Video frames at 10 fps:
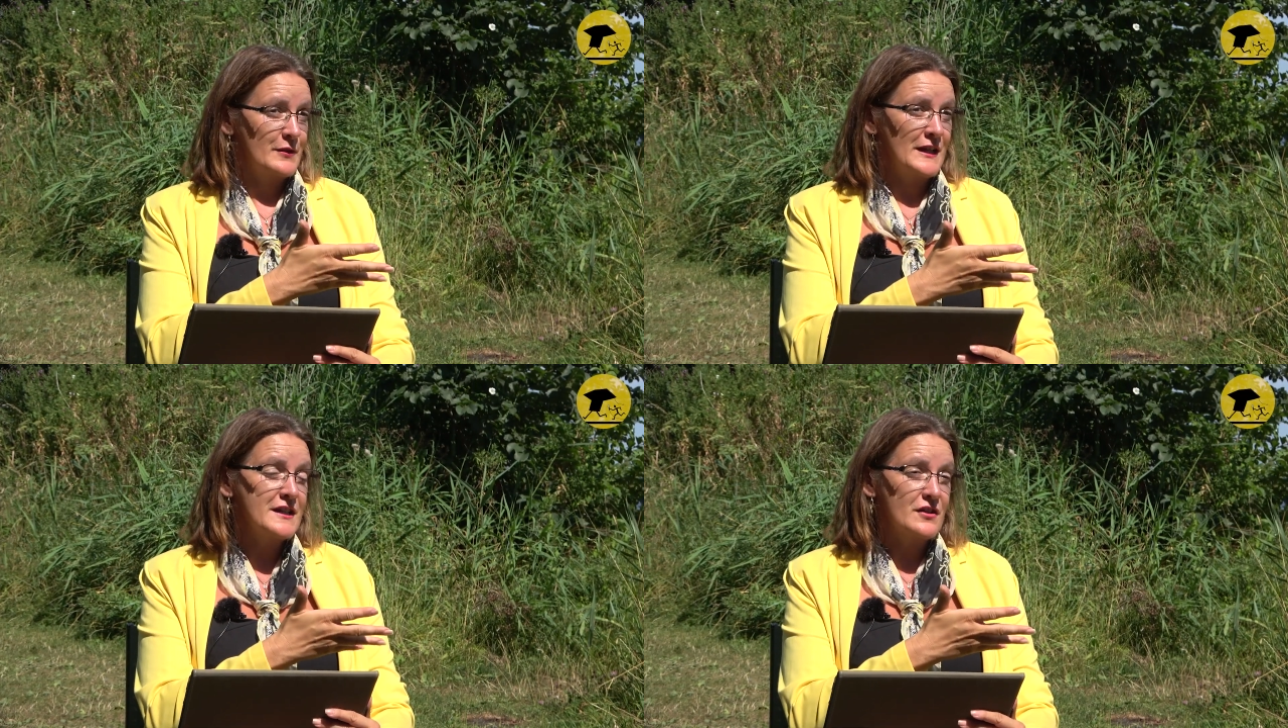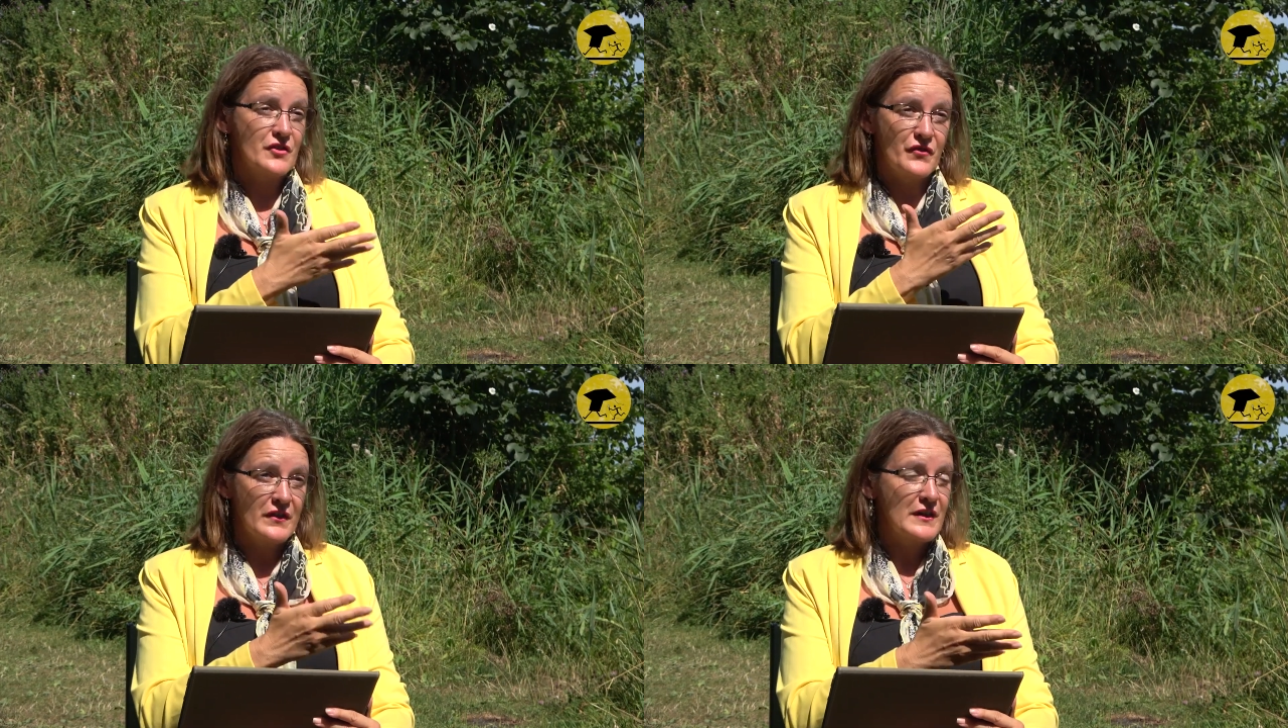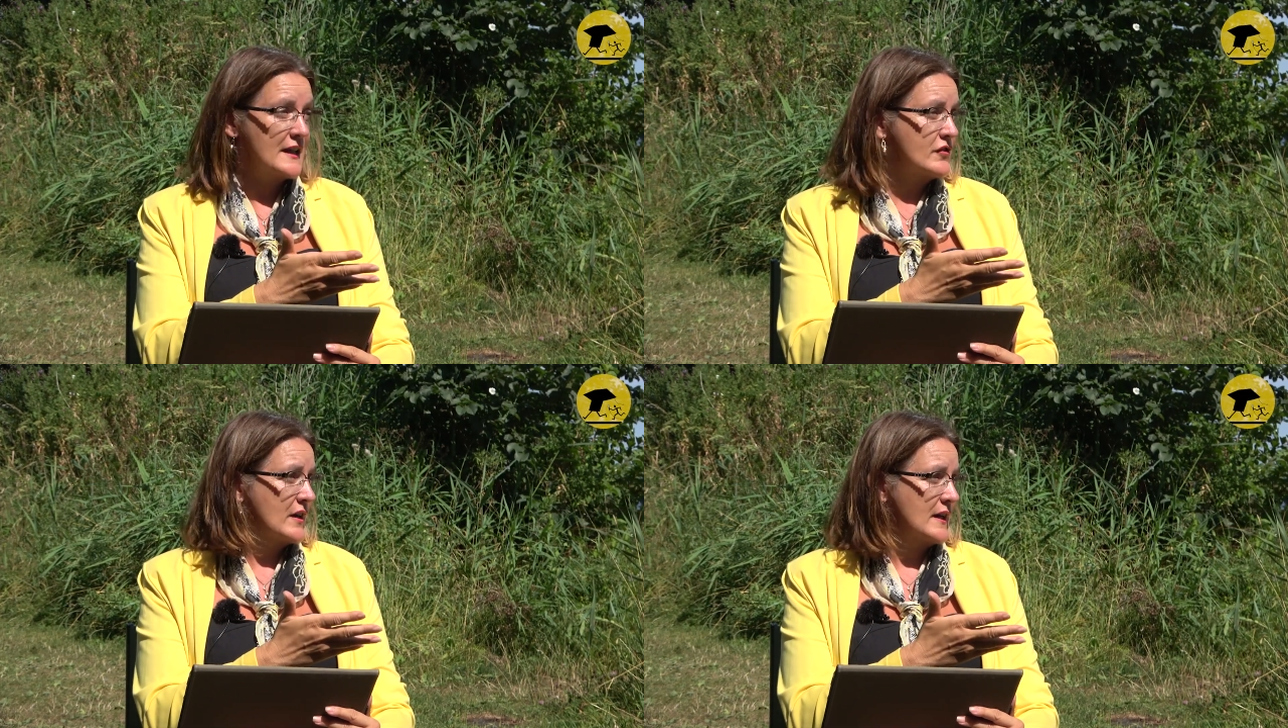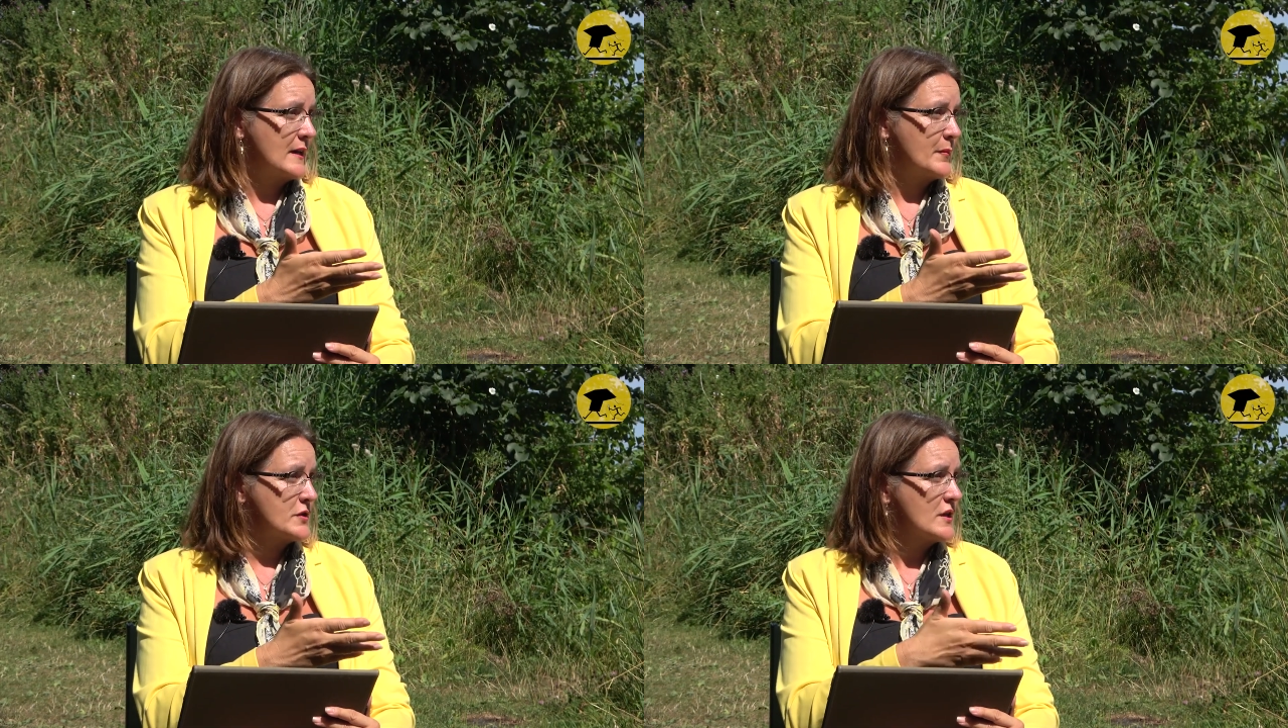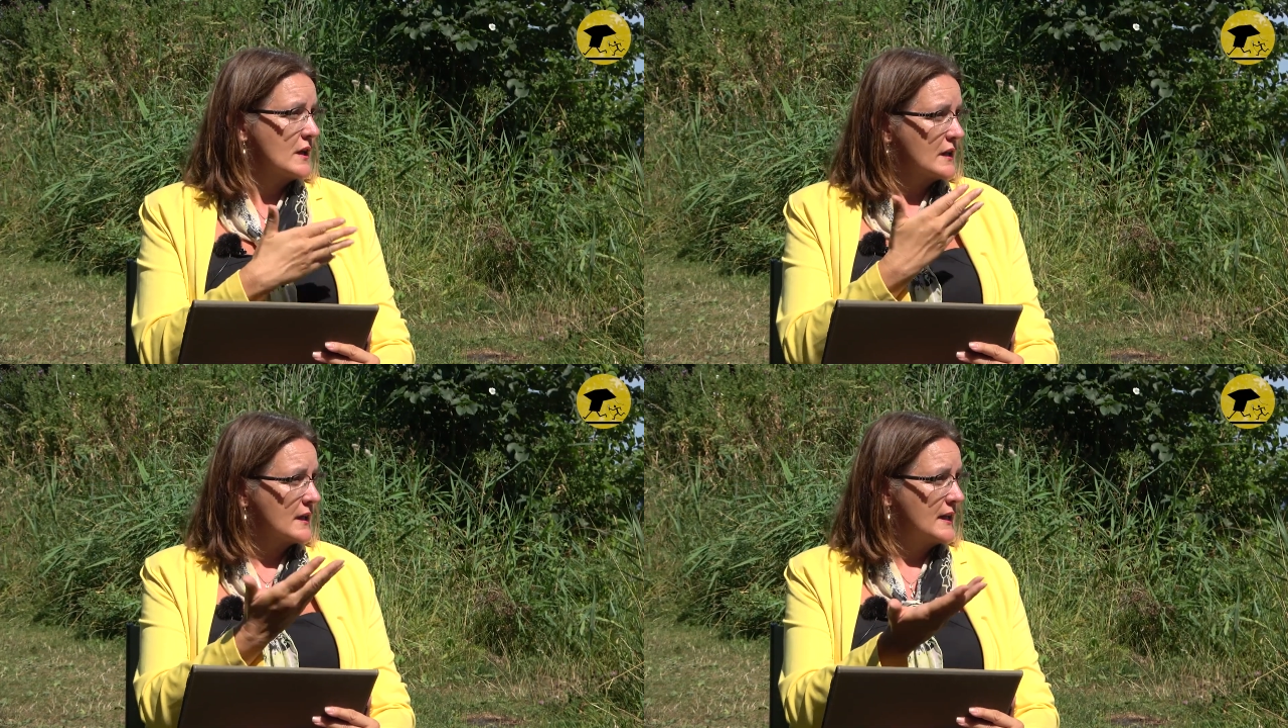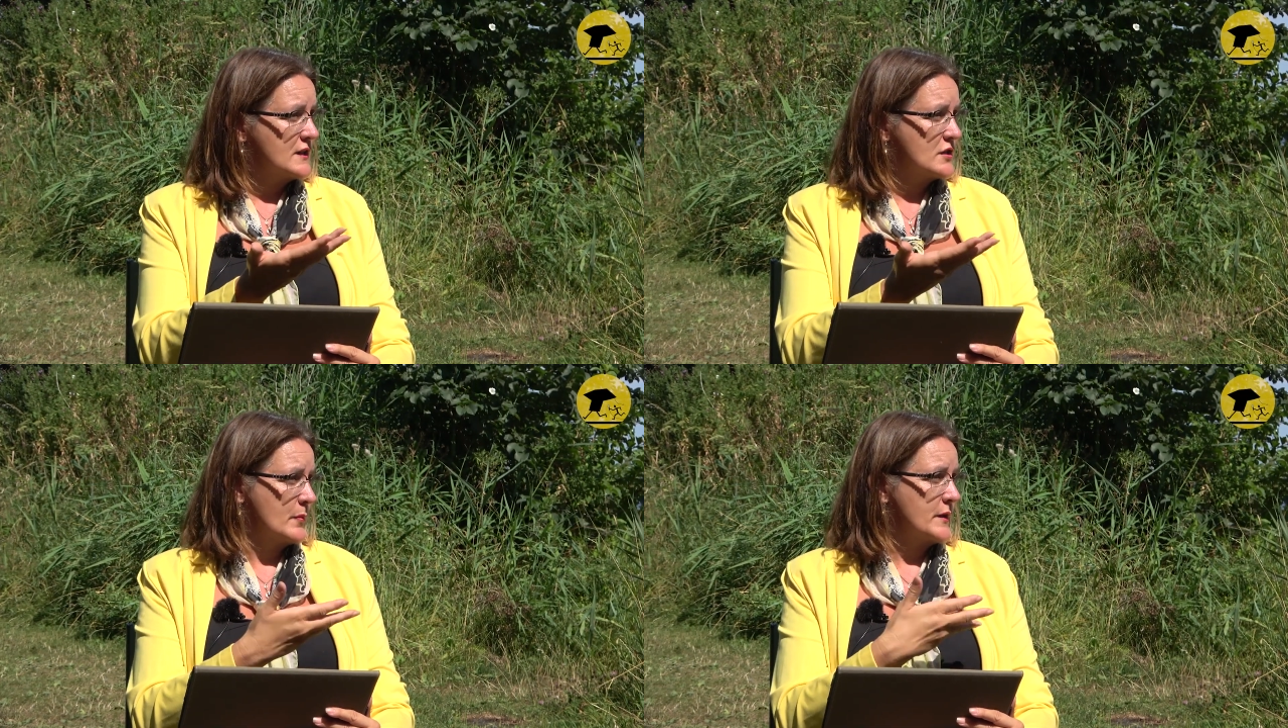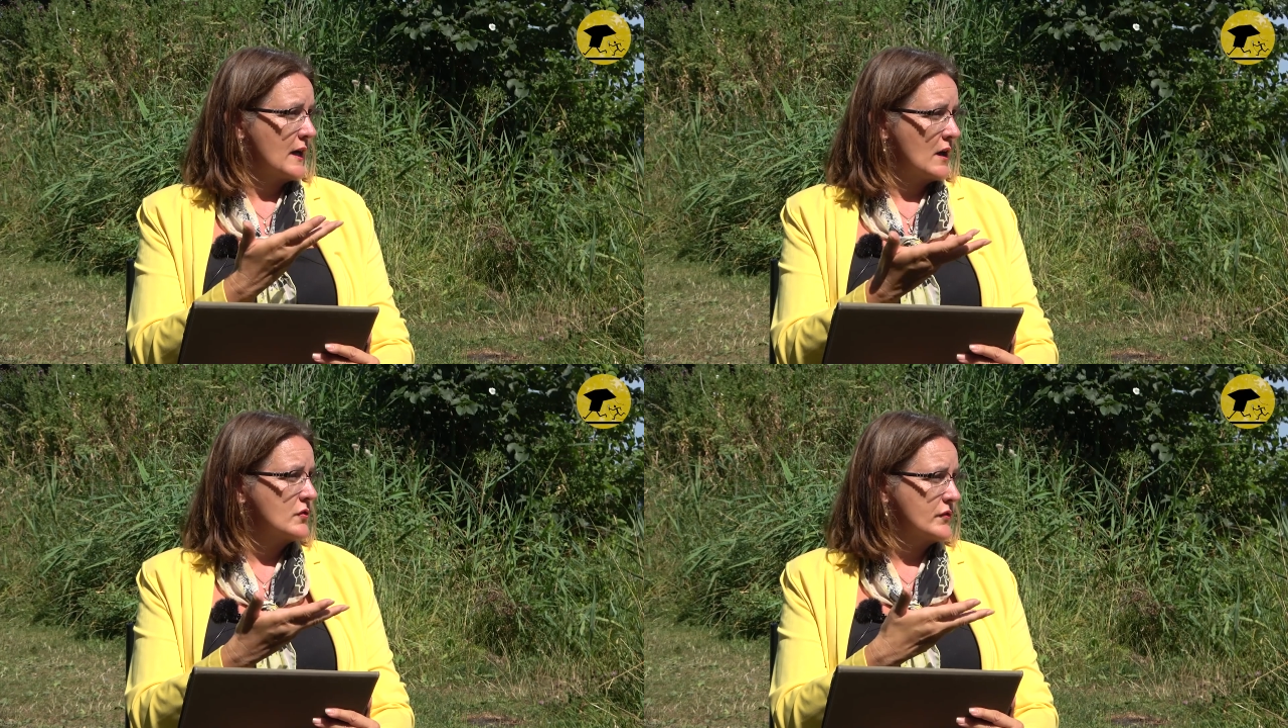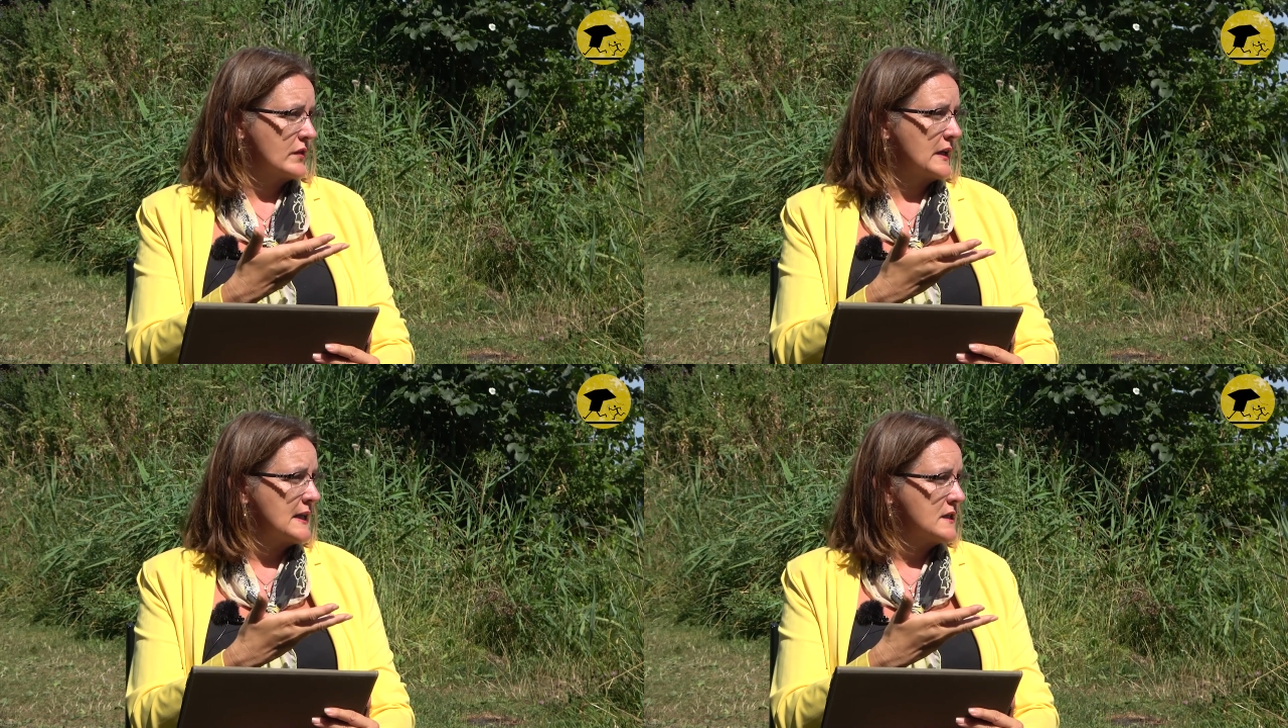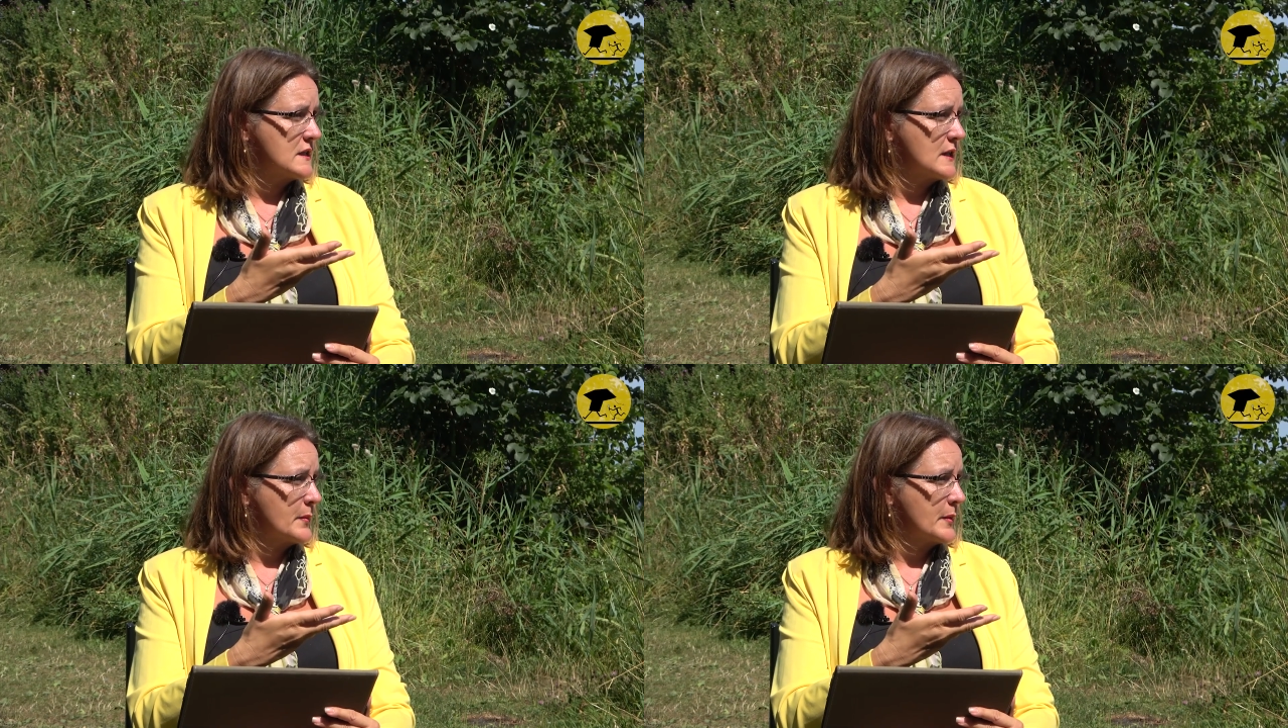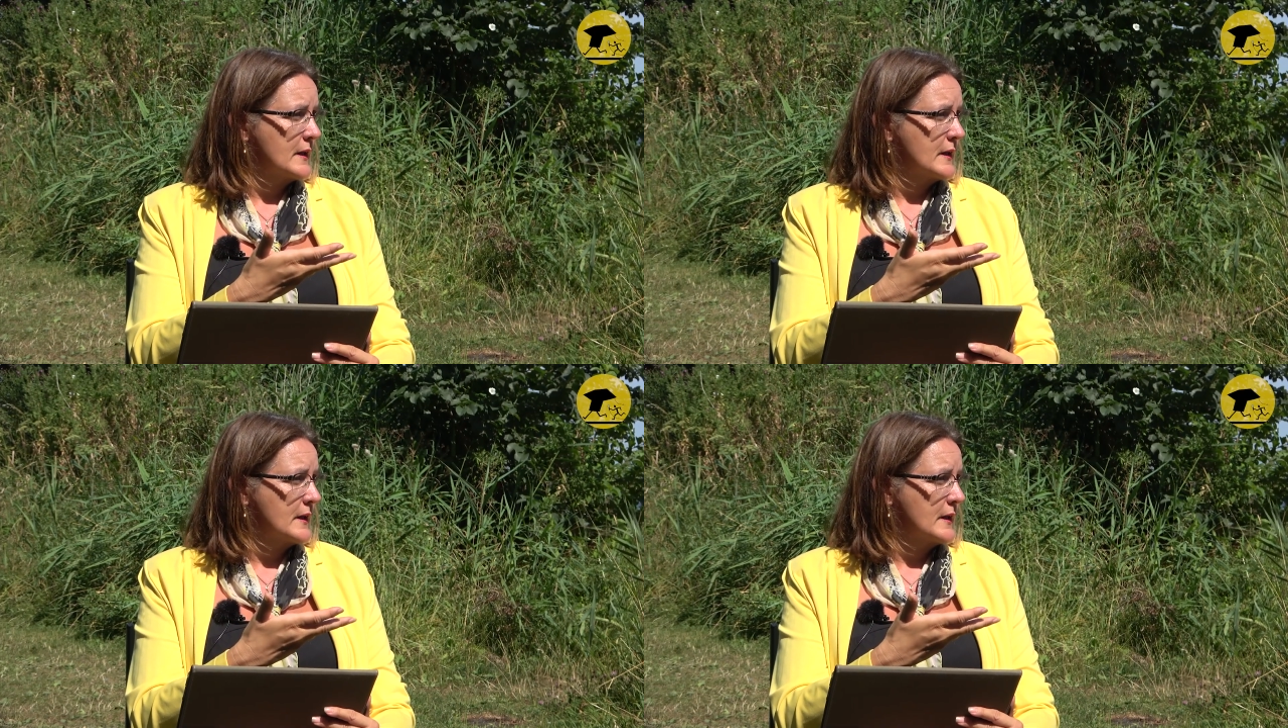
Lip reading: instance very literally, but get something out of the relationship